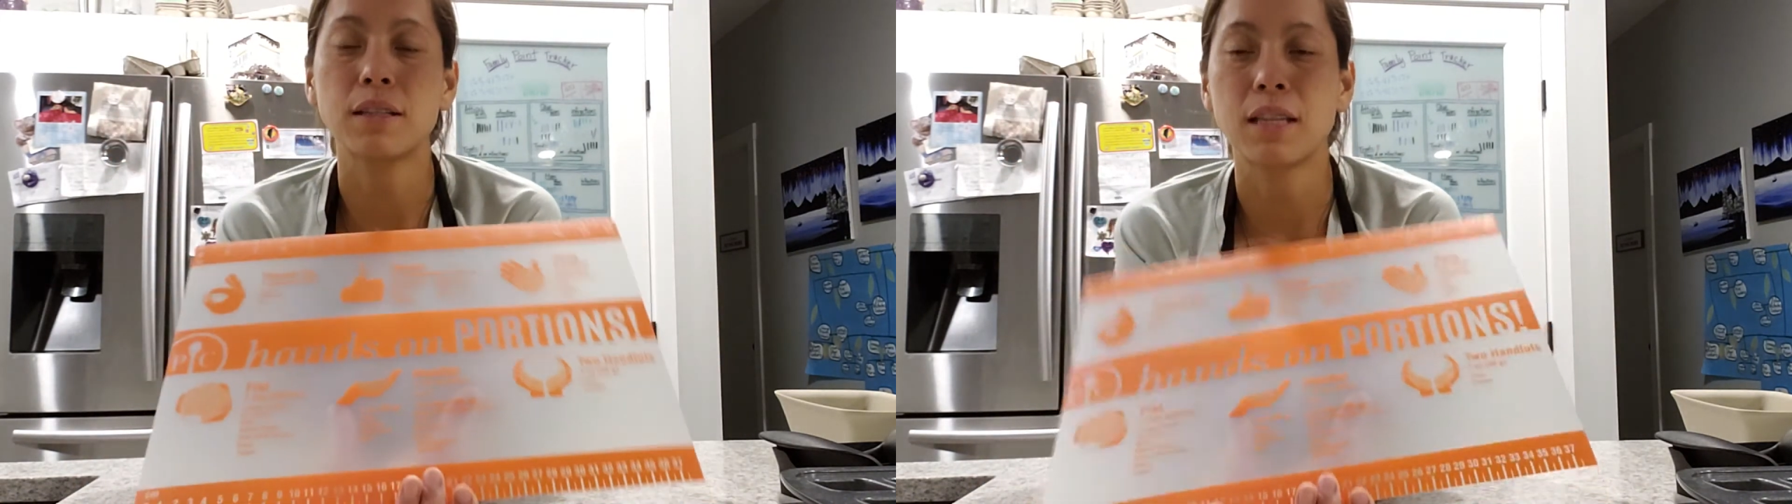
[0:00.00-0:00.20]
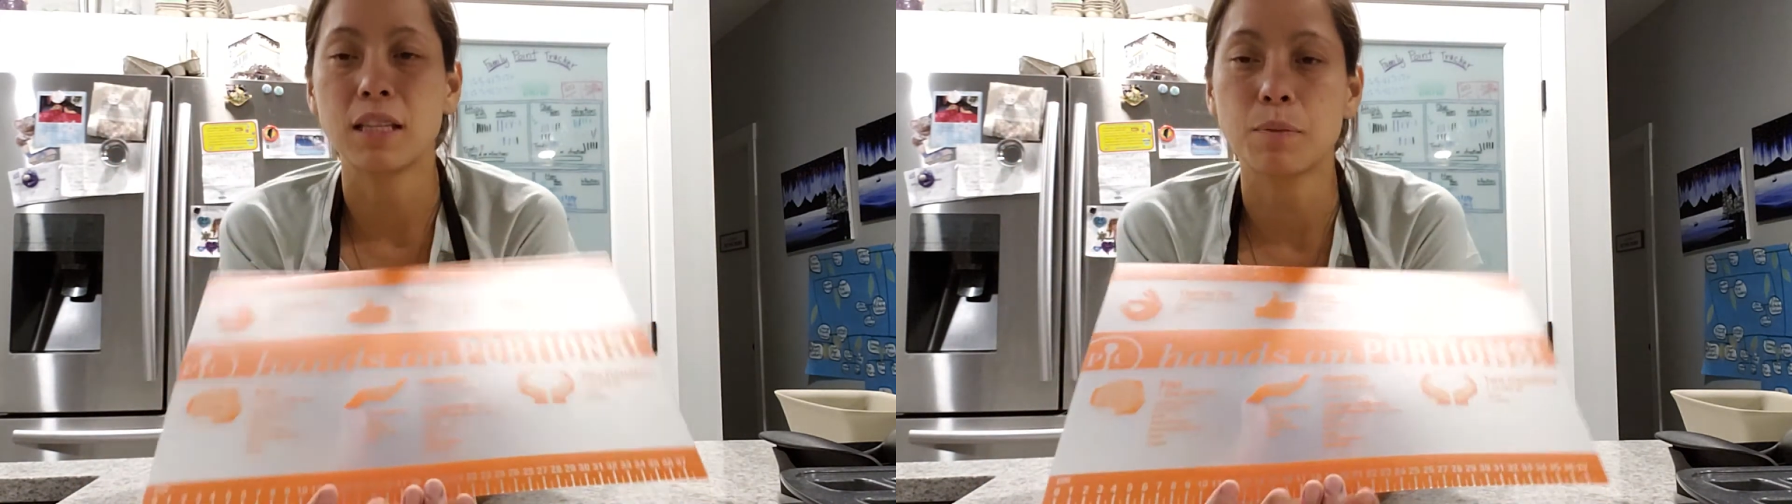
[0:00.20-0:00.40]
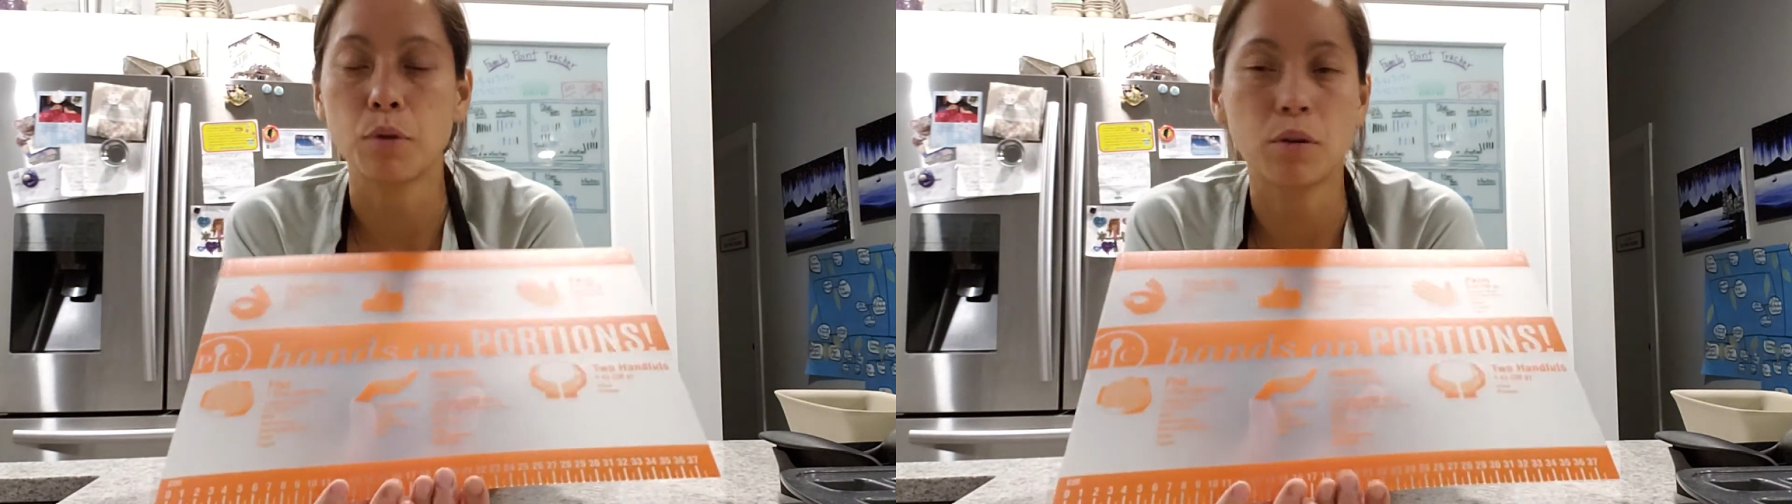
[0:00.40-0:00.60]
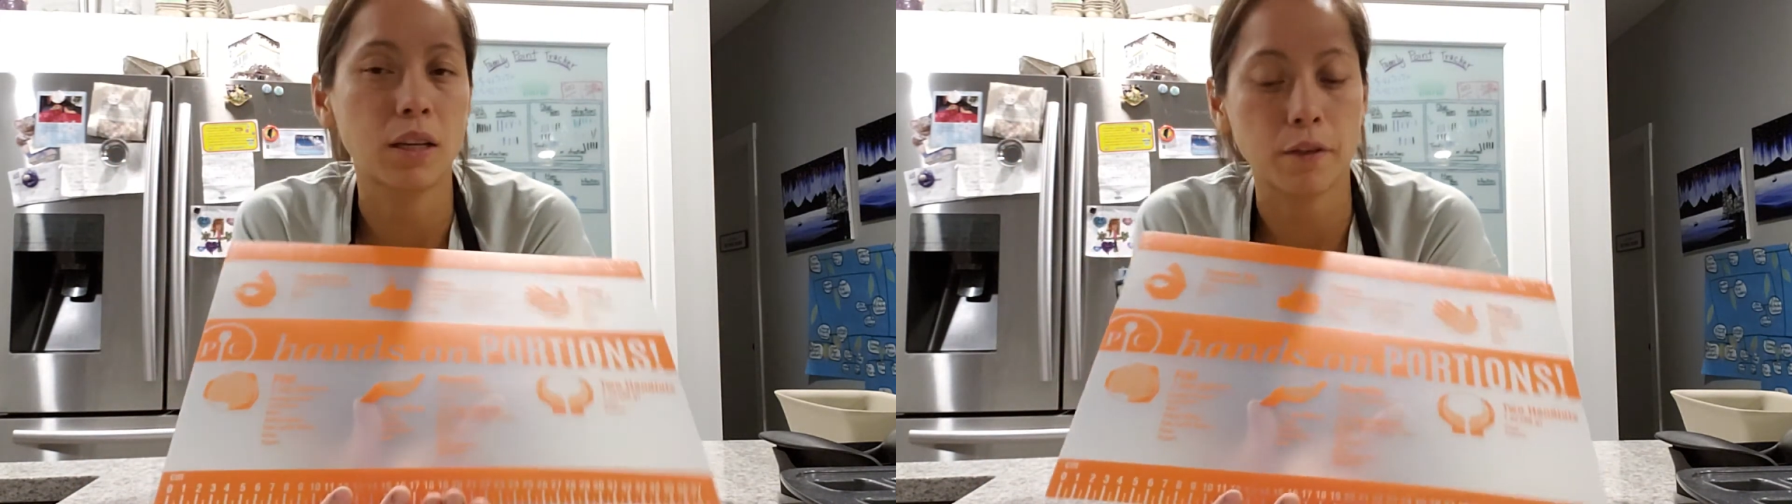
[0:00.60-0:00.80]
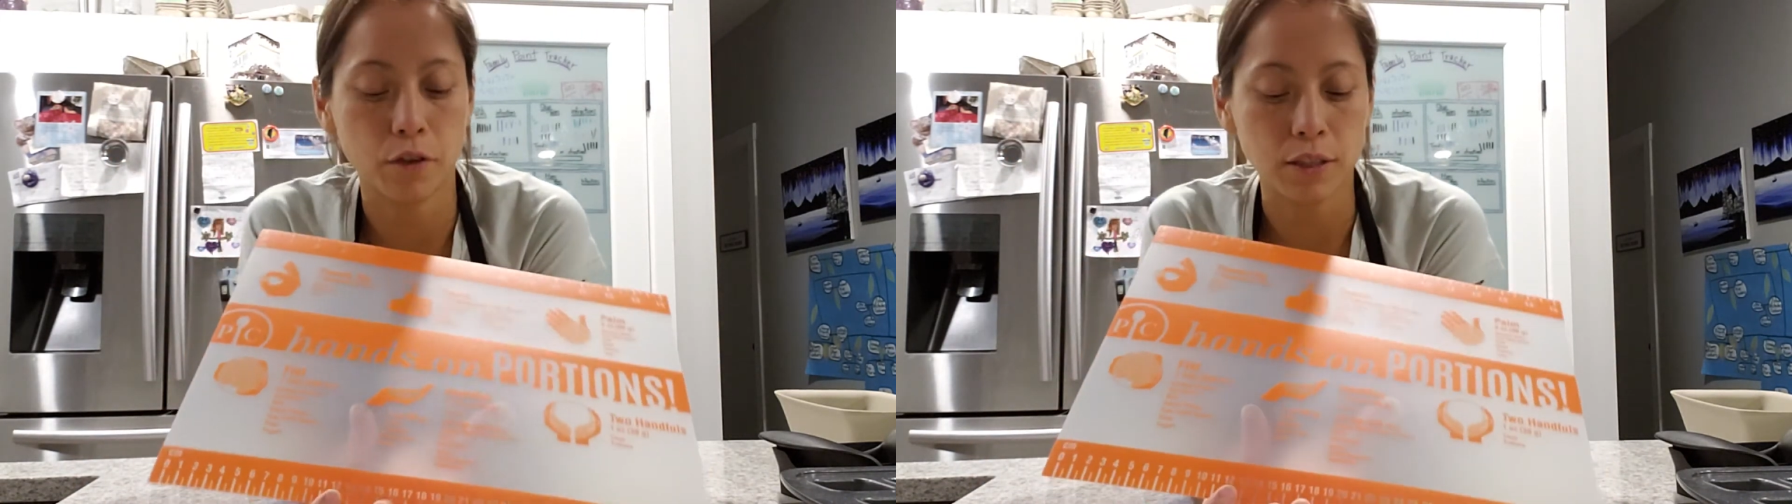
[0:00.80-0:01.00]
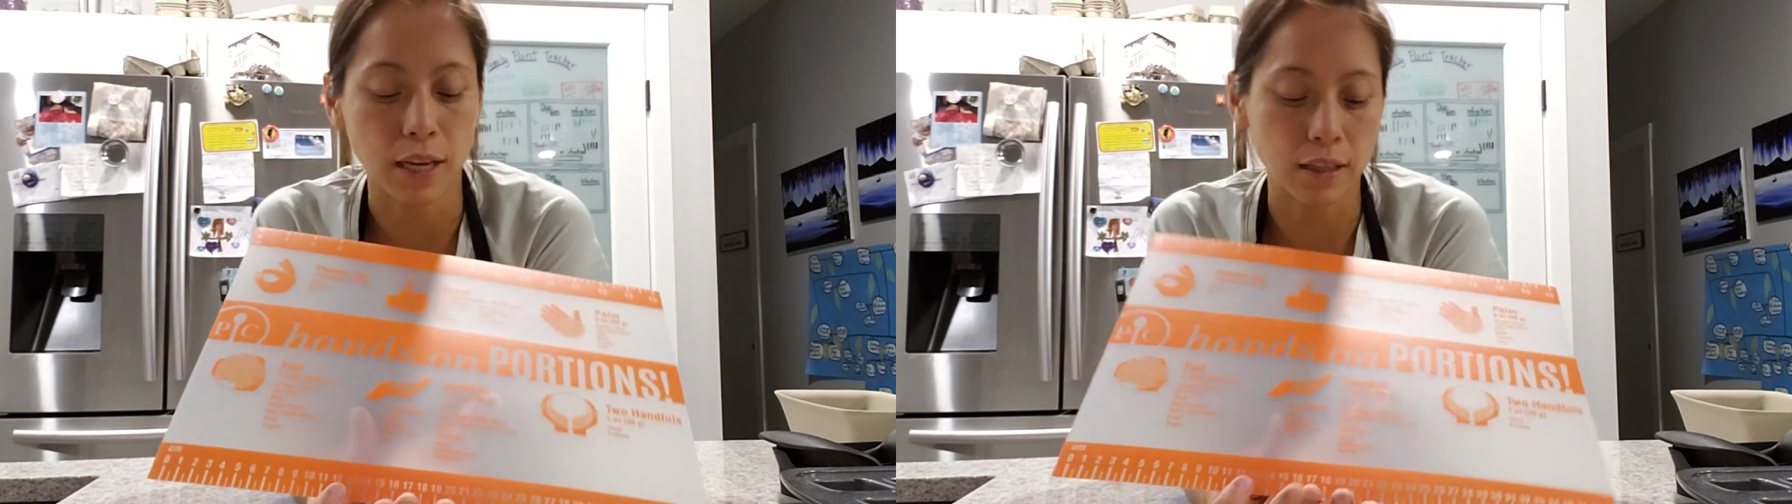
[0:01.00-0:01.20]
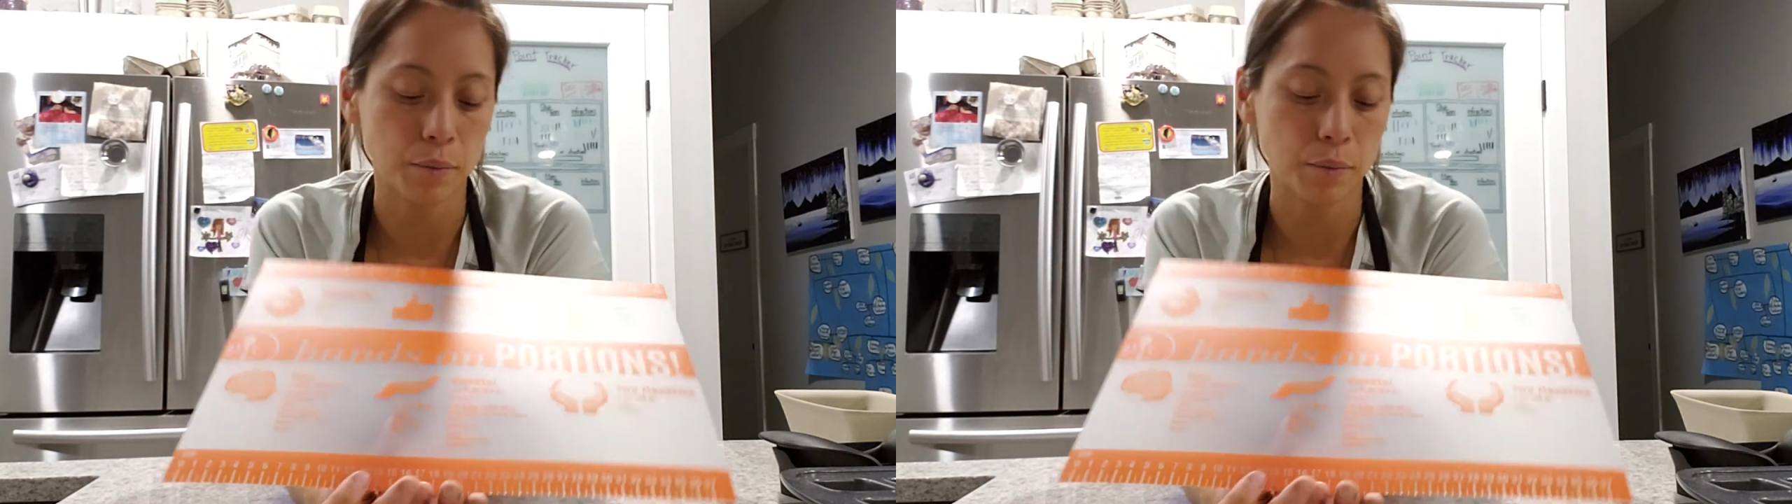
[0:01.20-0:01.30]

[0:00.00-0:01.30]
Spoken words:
teaspoon, give or take,